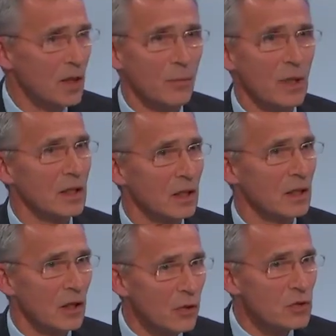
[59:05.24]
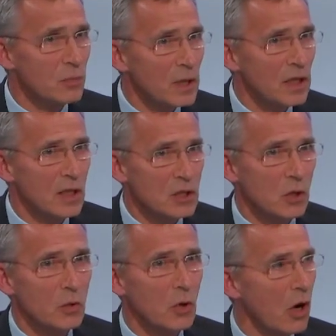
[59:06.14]
but there are not so many years
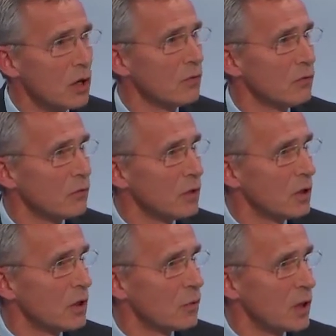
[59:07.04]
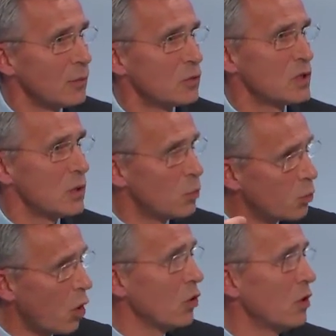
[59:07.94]
ago you hardly were able to see
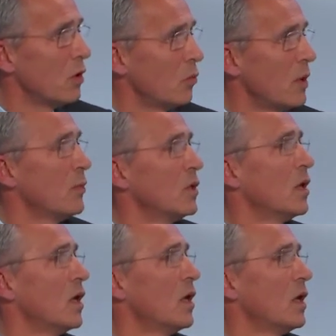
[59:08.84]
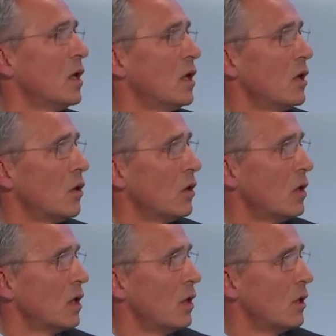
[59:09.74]
one woman
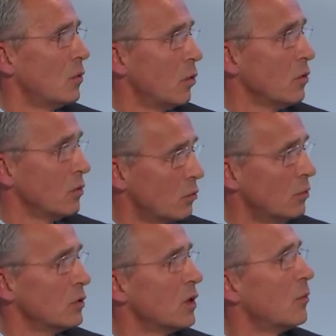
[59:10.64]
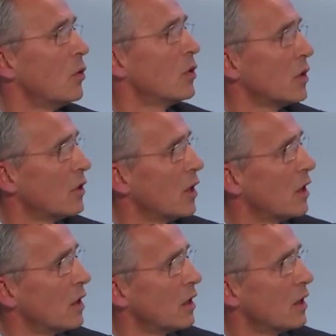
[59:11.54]
among
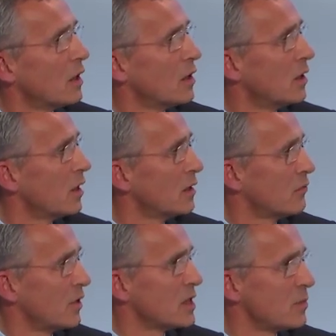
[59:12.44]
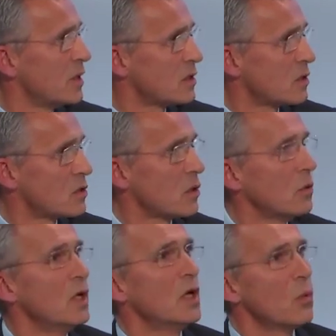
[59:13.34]
the defense ministers.
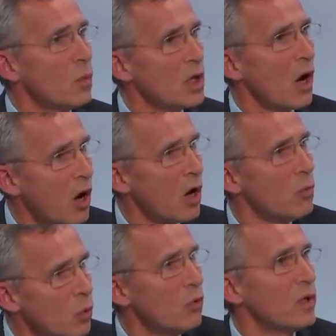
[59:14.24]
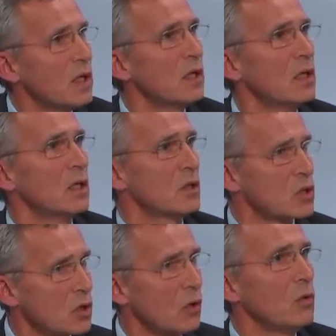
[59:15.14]
So we are moving
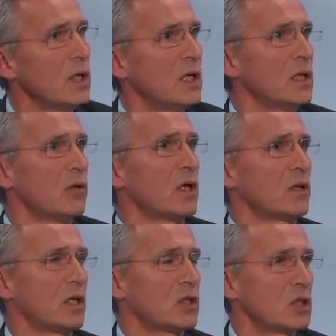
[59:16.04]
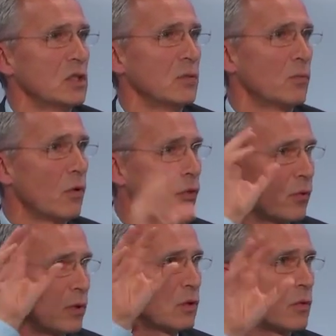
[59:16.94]
slowly in the right direction,
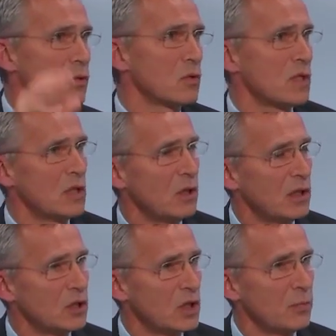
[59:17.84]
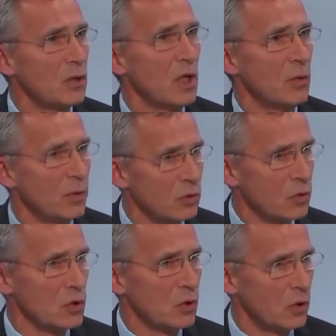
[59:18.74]
both when it comes to senior leadership, but
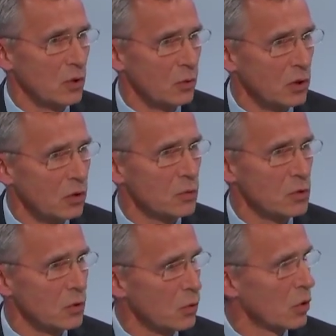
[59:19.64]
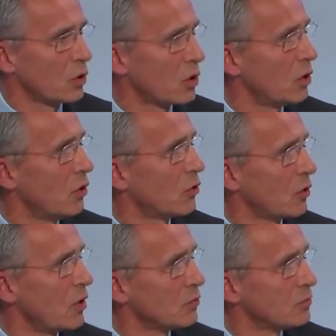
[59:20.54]
also when it comes to the work on the
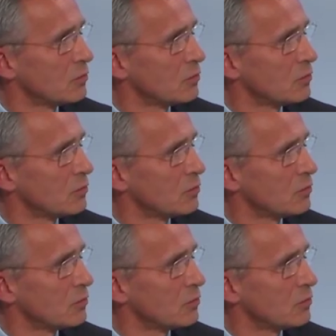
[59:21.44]
ground.